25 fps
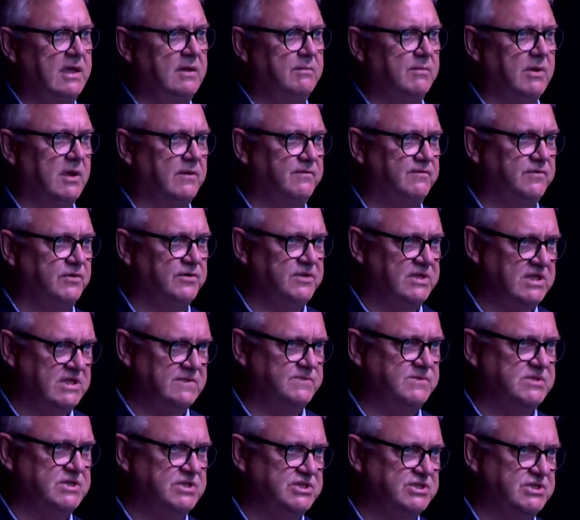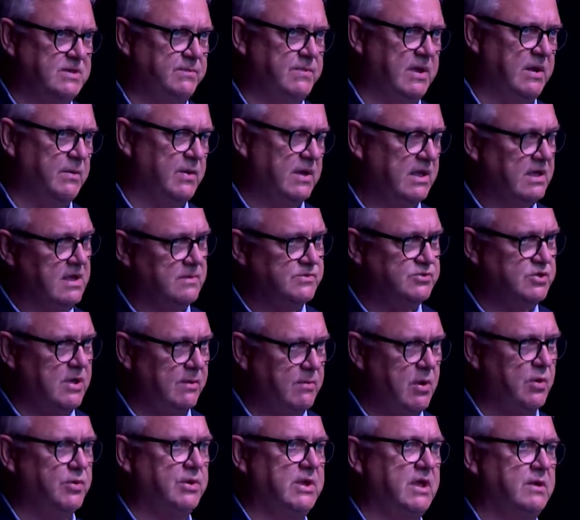But for deep sea shipping, when it comes to
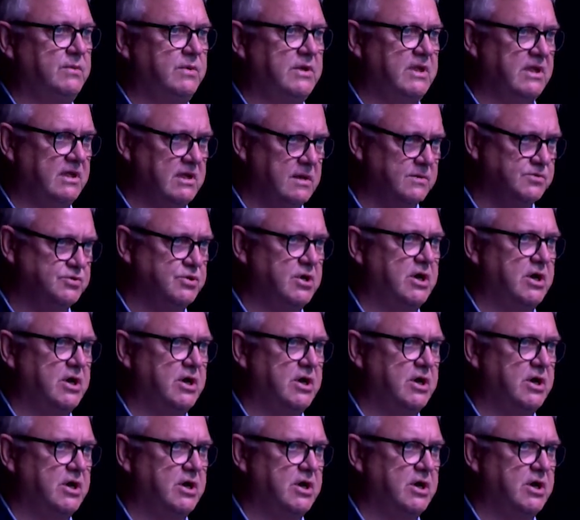ammonia, when it comes to